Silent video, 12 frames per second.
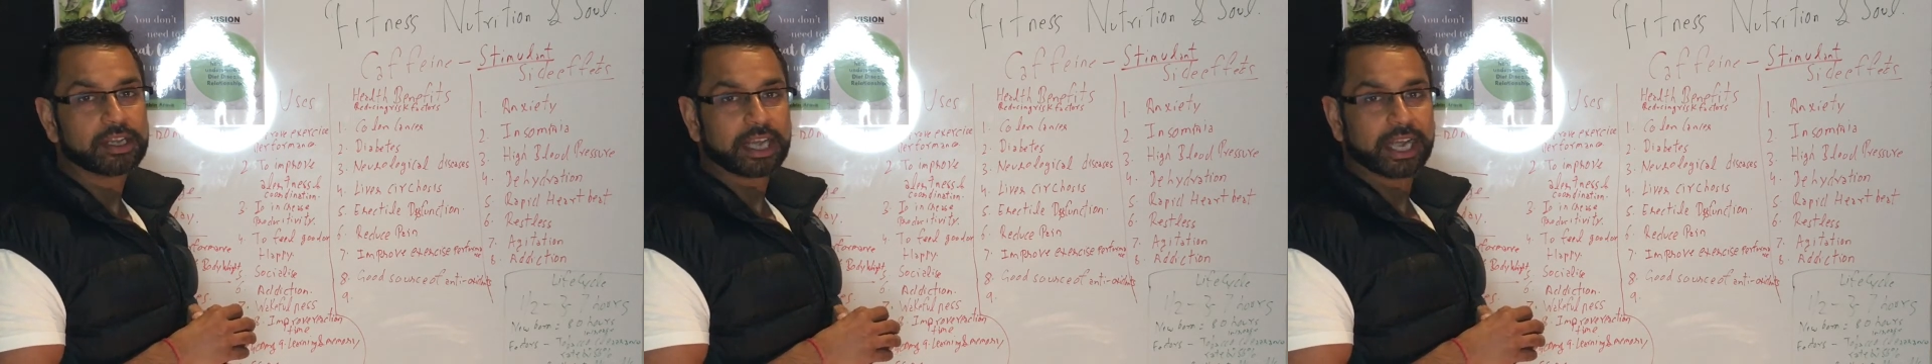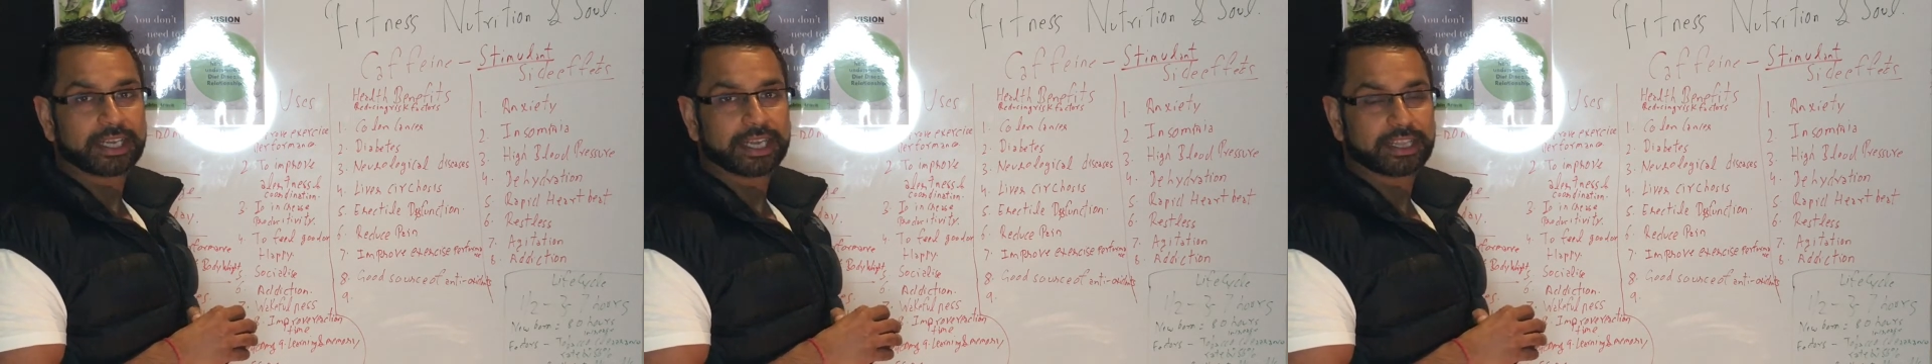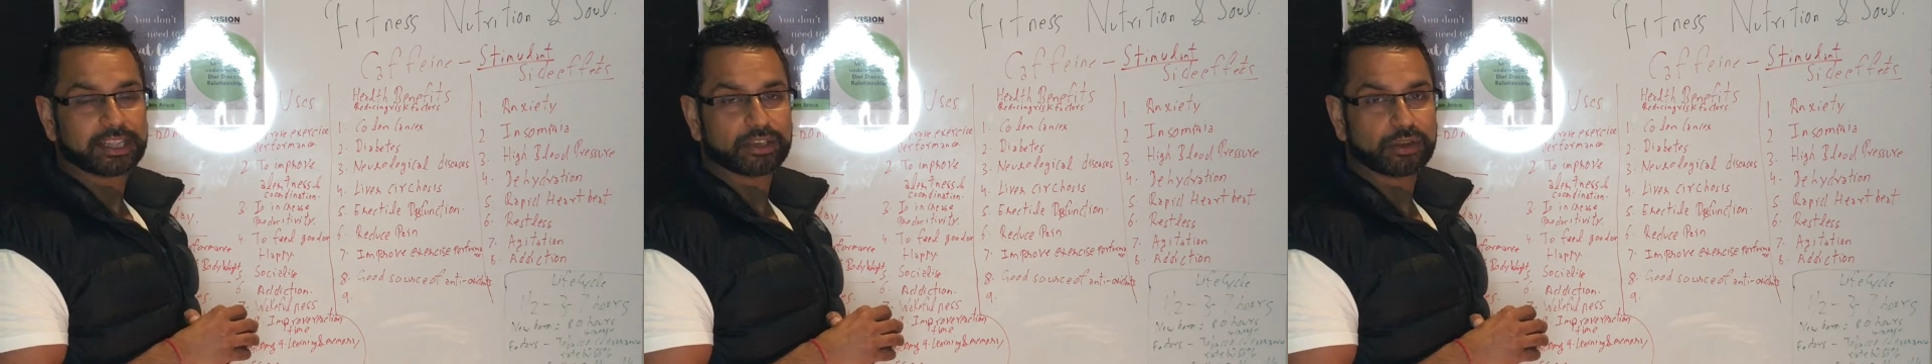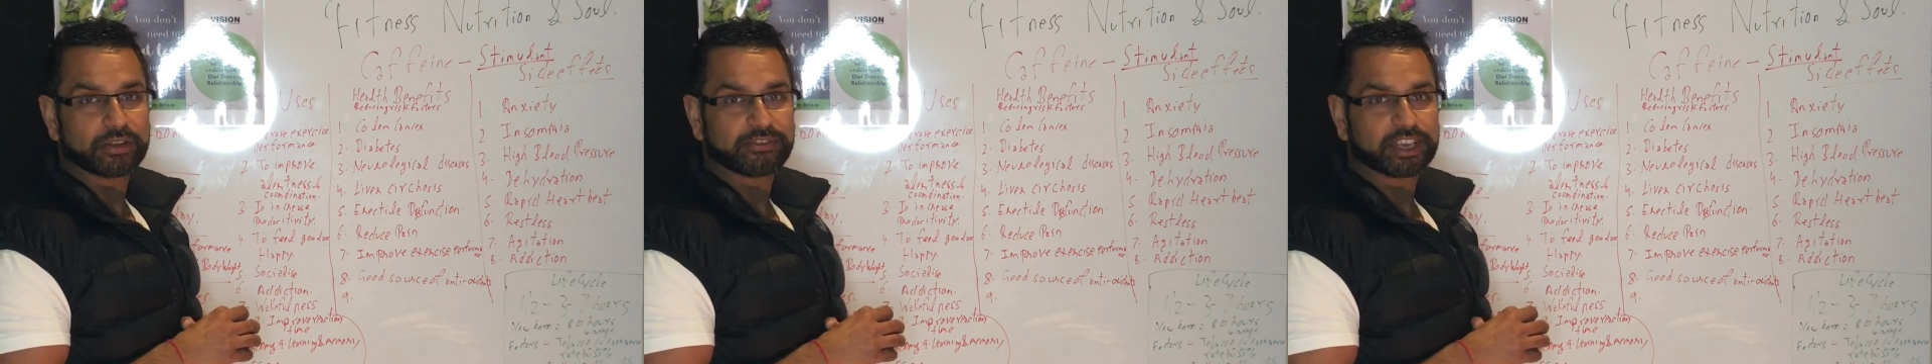and hit the
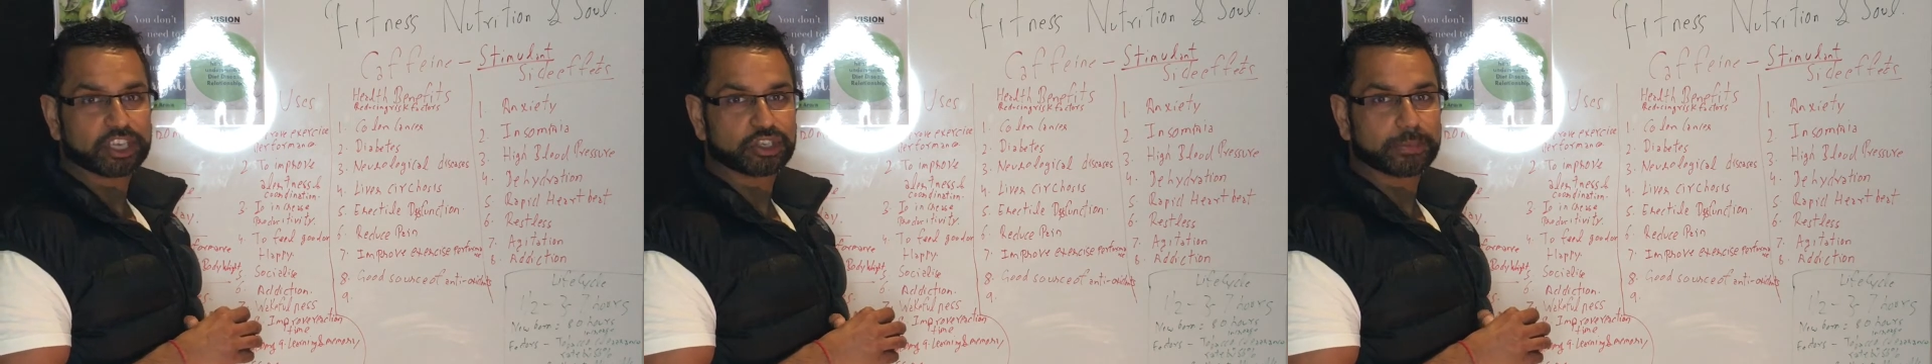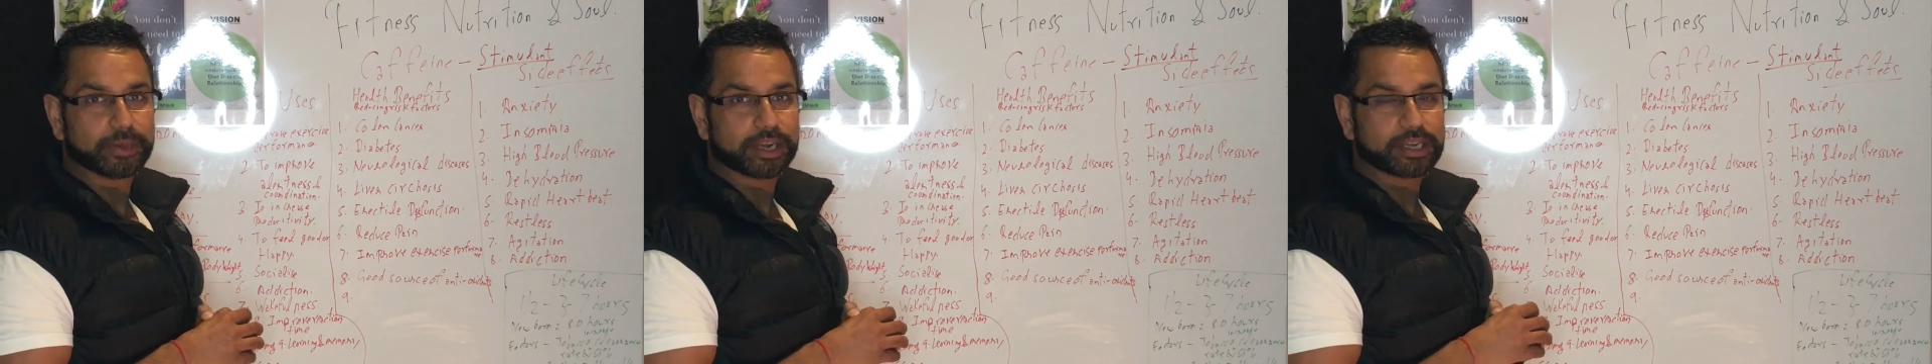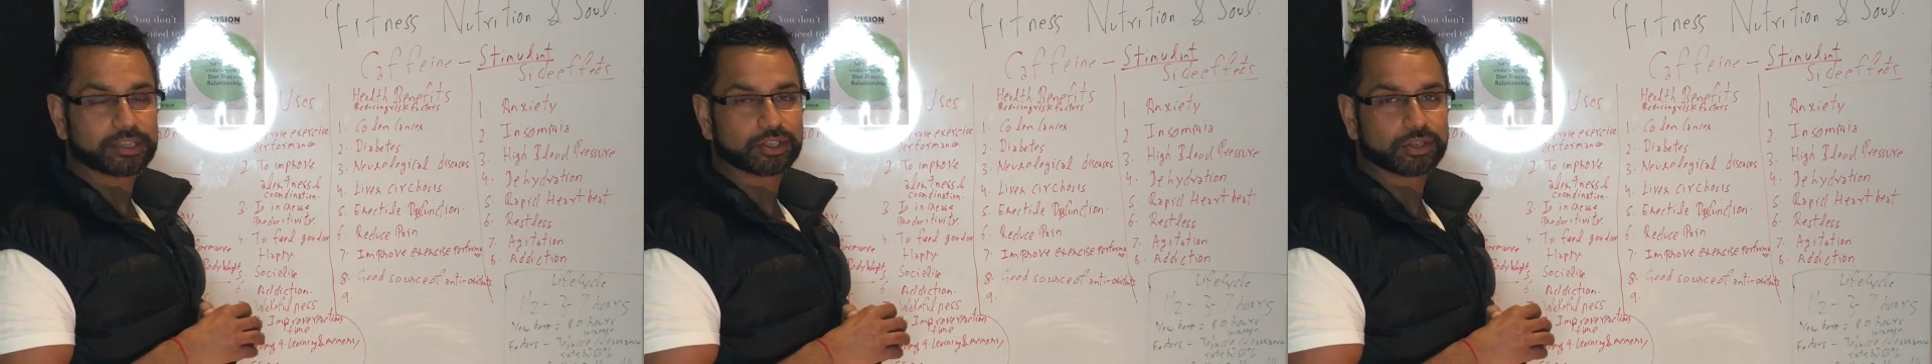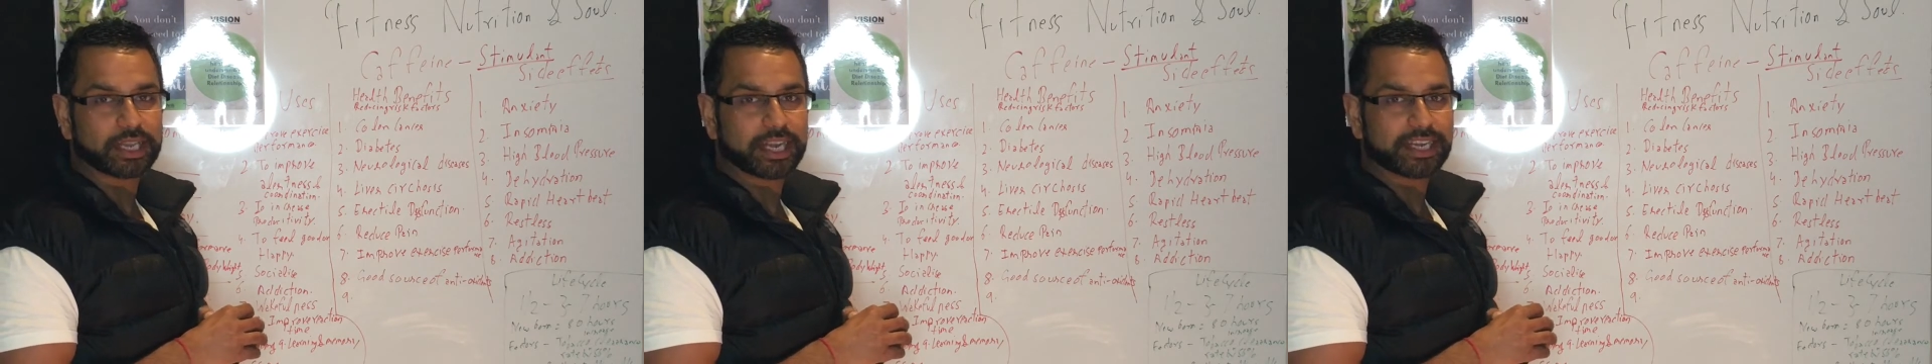notification button
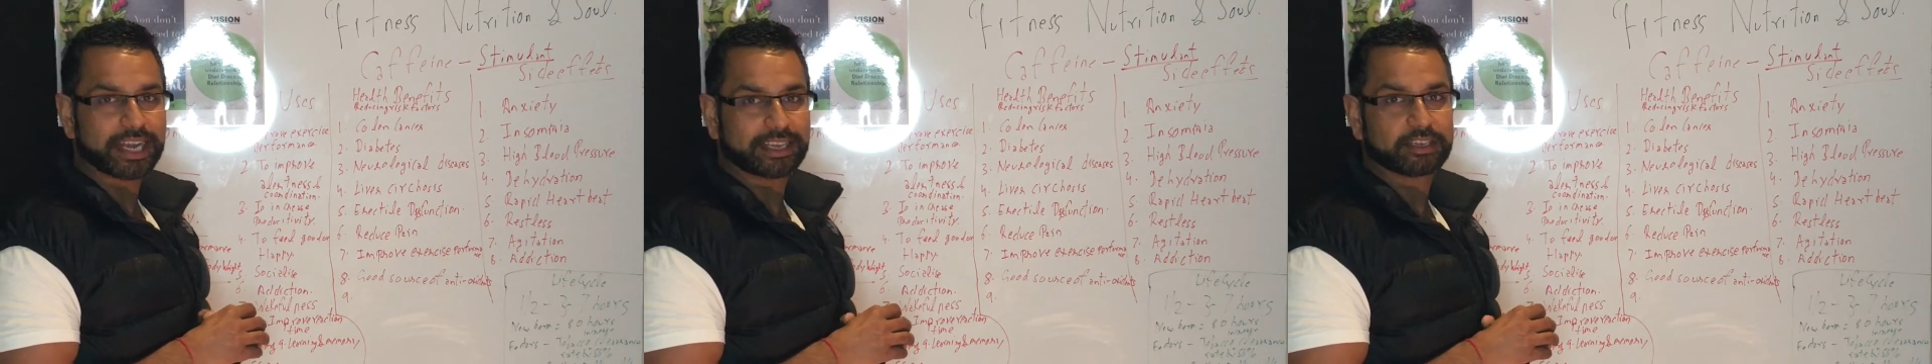so that